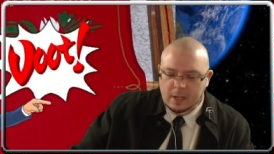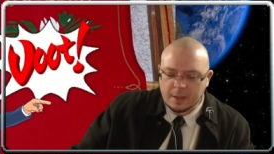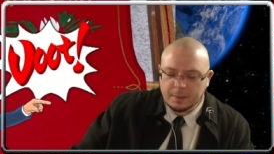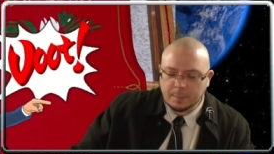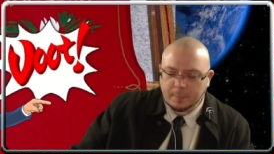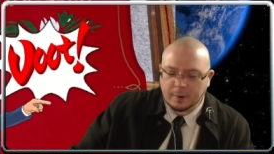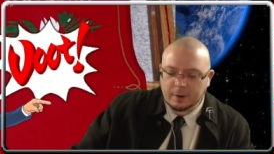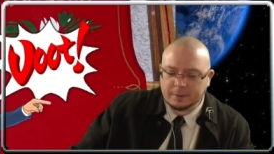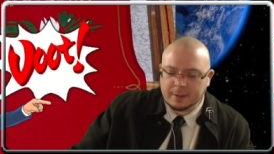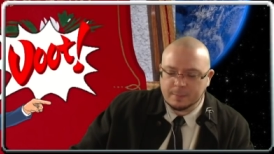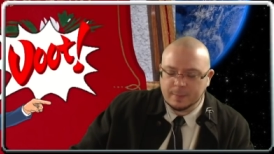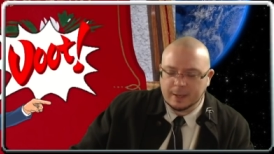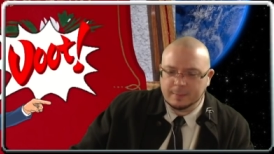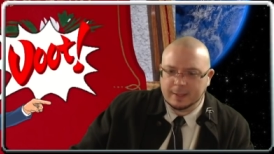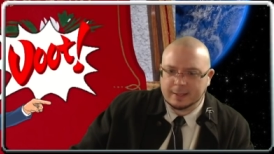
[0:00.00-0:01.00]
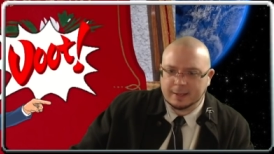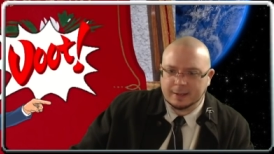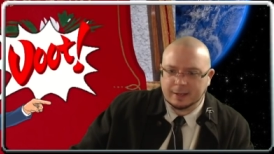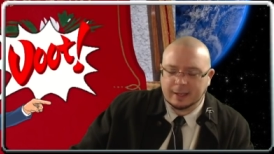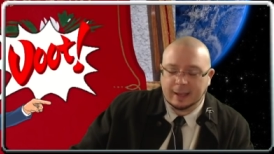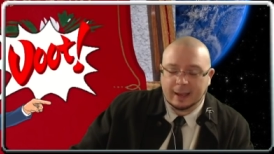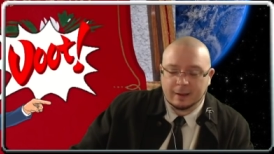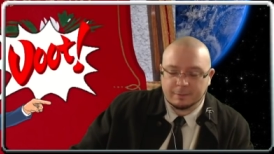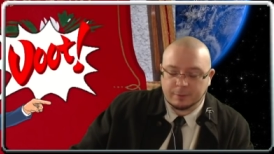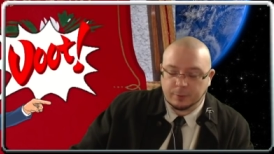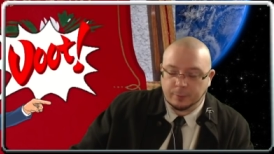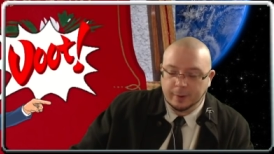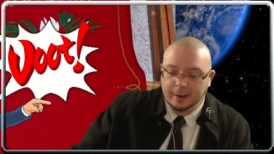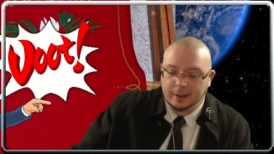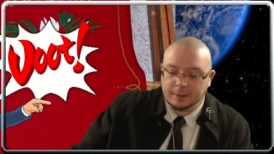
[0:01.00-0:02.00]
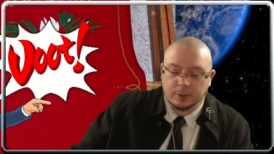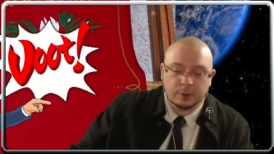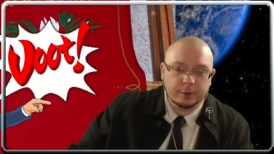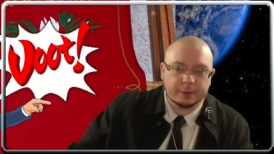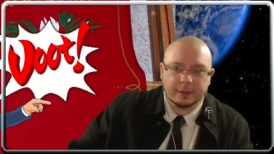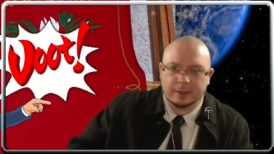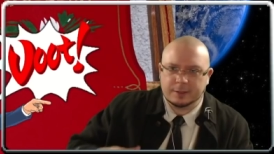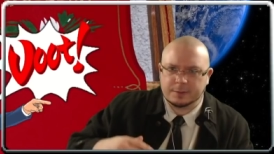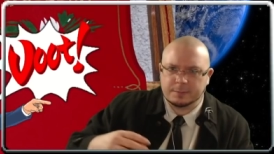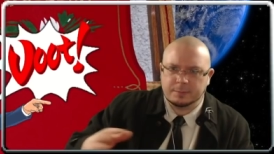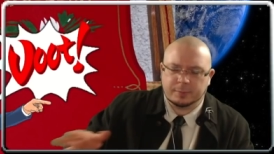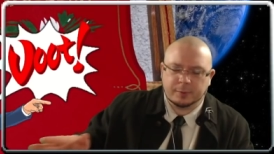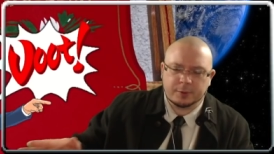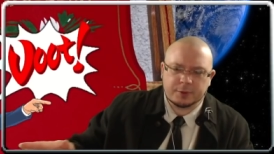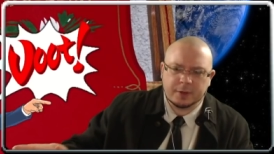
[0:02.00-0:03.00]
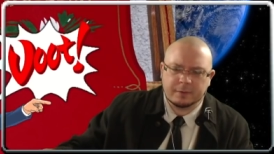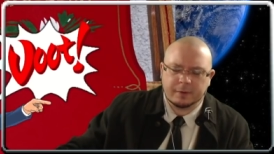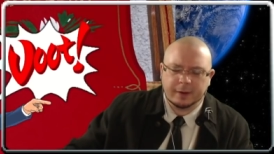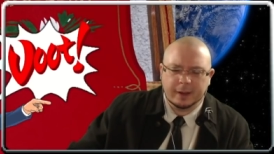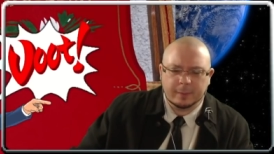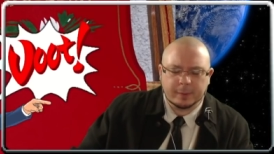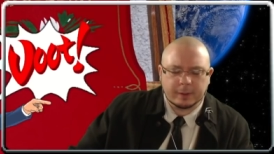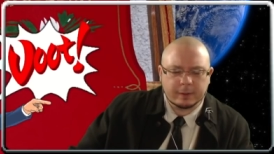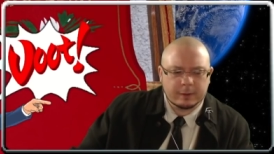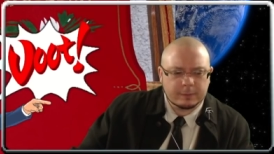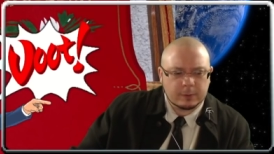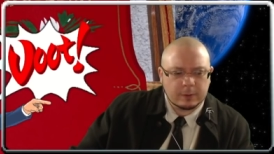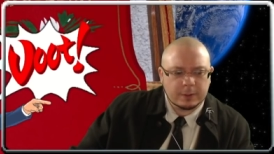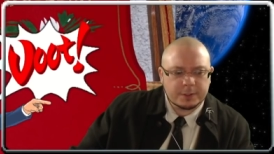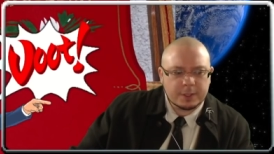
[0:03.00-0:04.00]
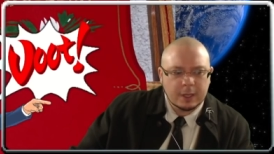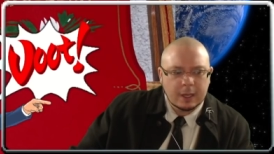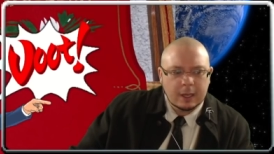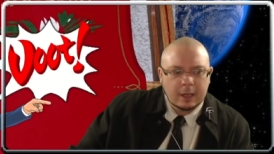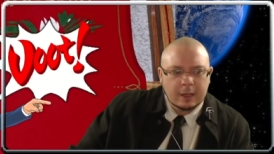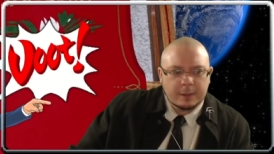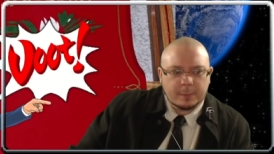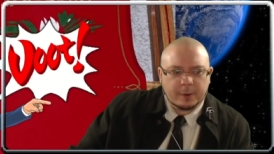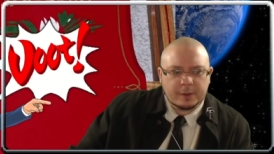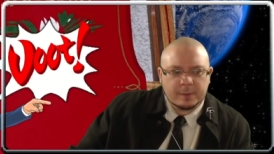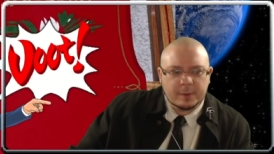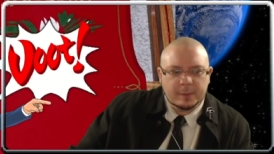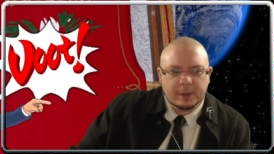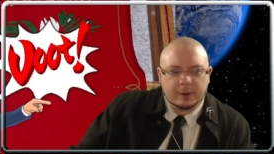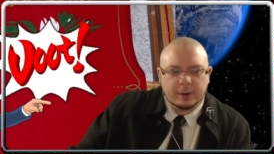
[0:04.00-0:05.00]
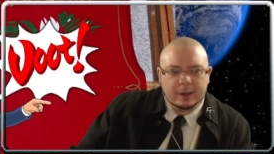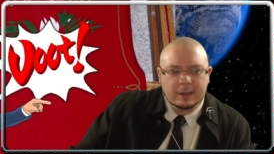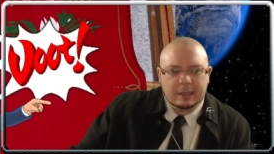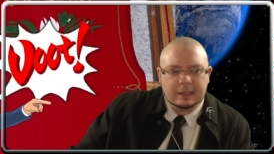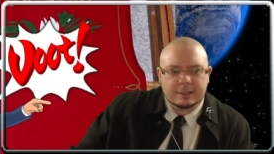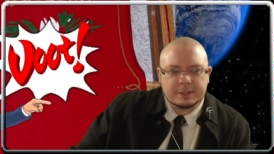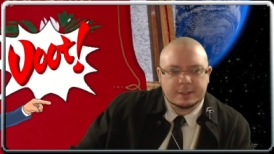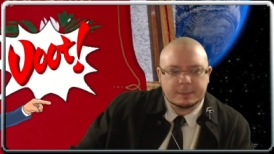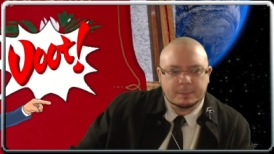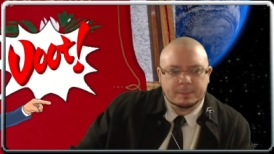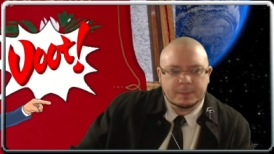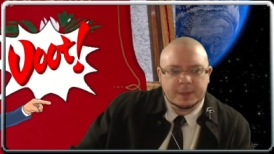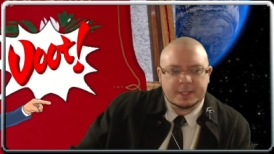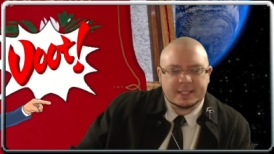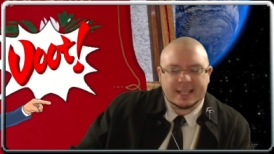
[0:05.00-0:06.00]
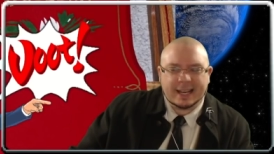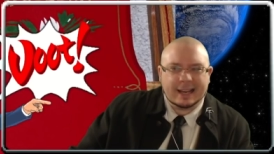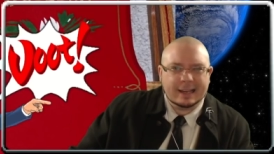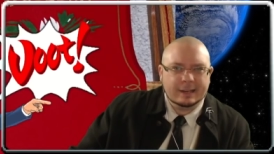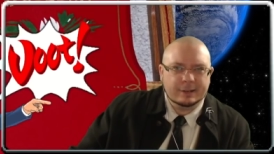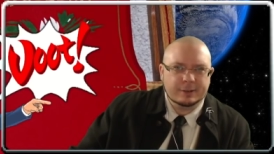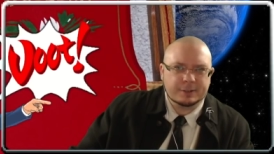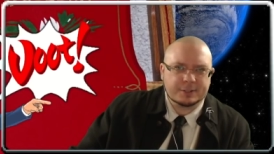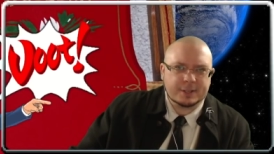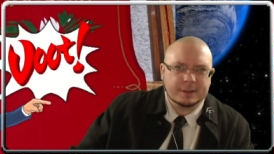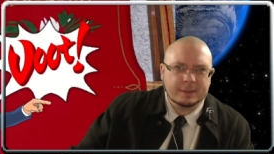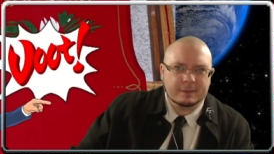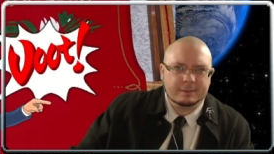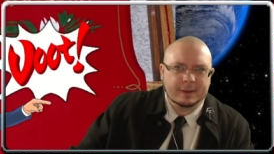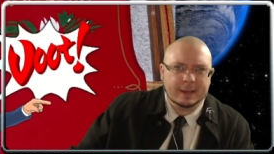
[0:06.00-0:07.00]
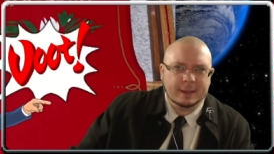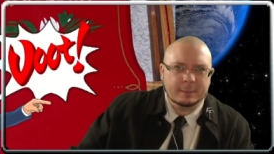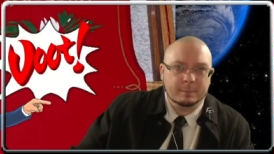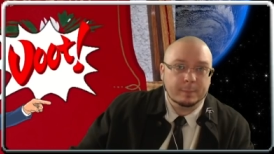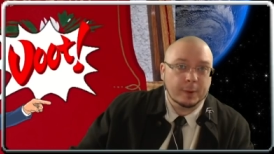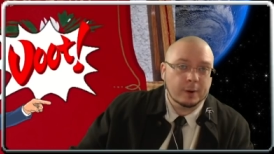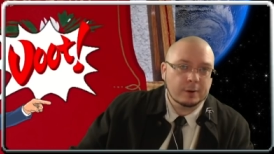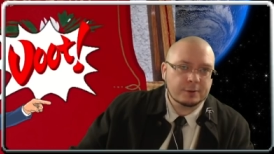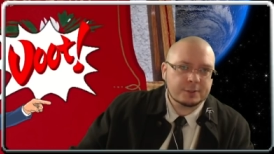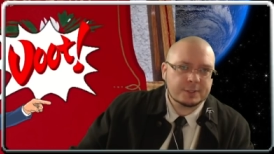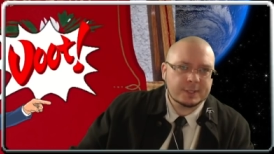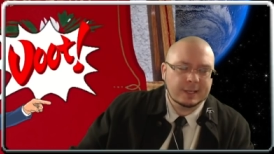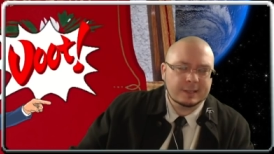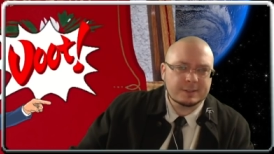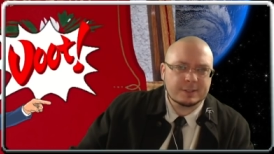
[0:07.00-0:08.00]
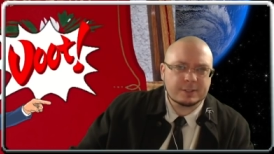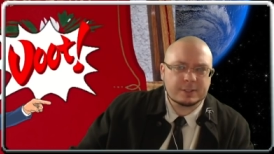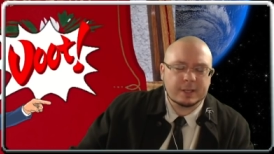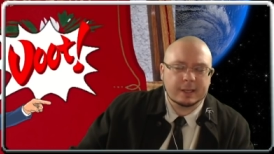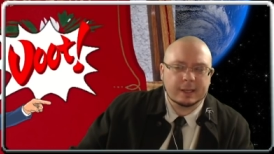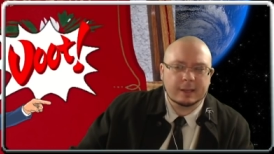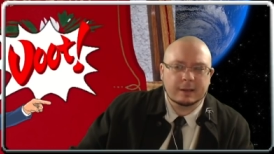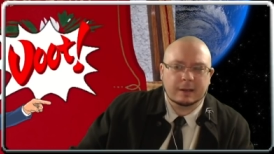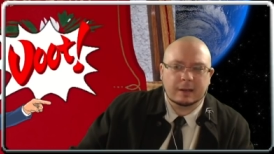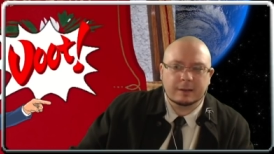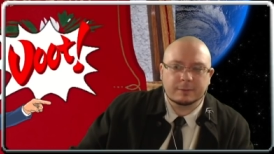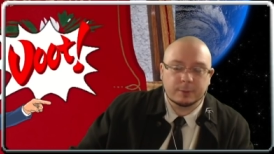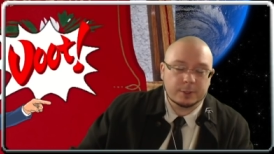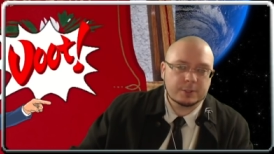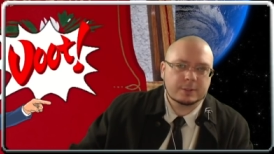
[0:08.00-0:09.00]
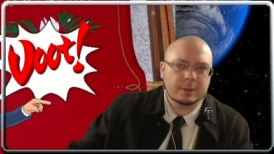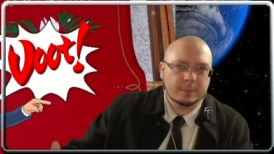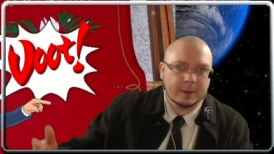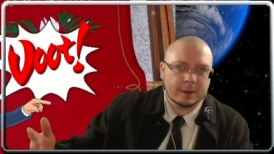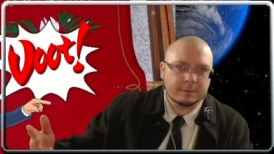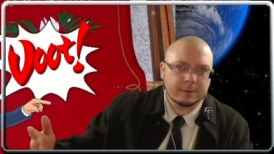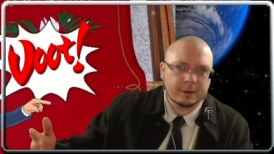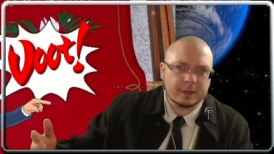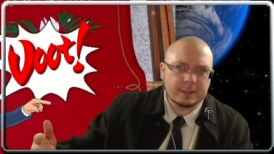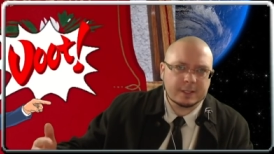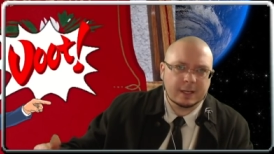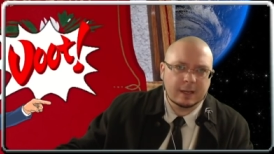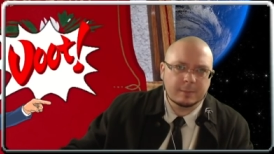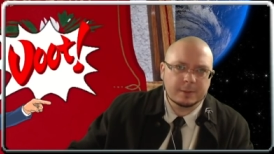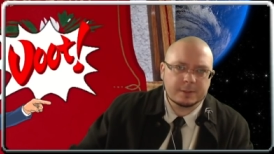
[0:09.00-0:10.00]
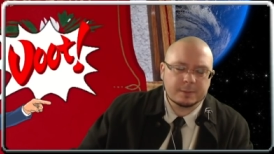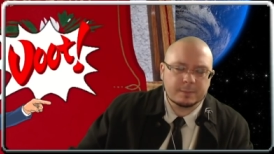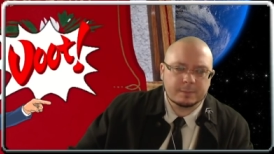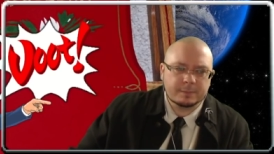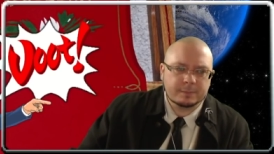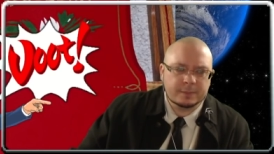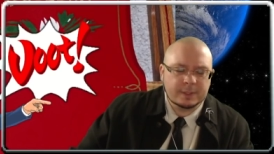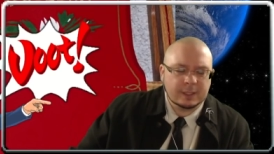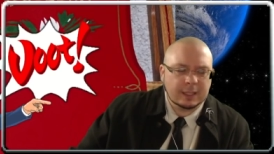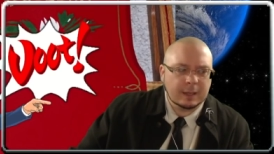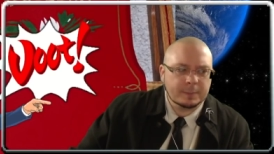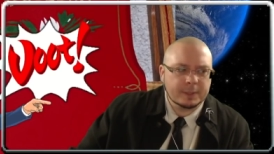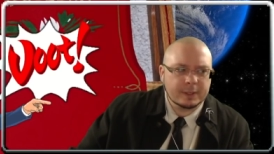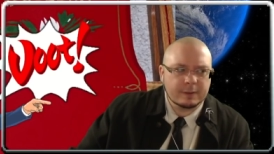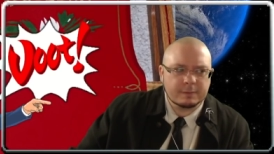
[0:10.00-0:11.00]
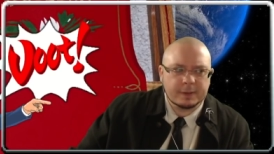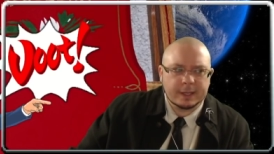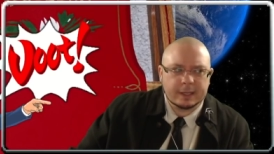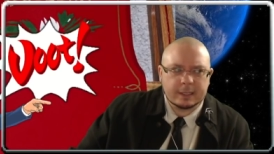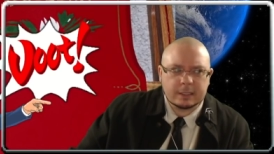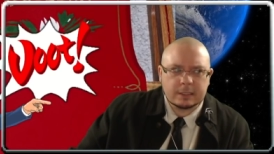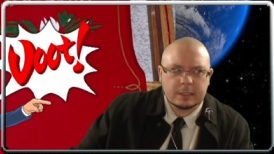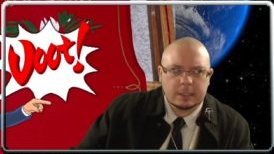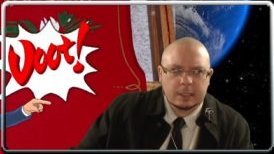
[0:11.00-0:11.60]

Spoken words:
The part that made me kind of half grin, the whole thing is portrayed very epically, of course. The part that made me grin is the tires on the van burst as it's taking off, which about friggin' time. It's a dilapidated van.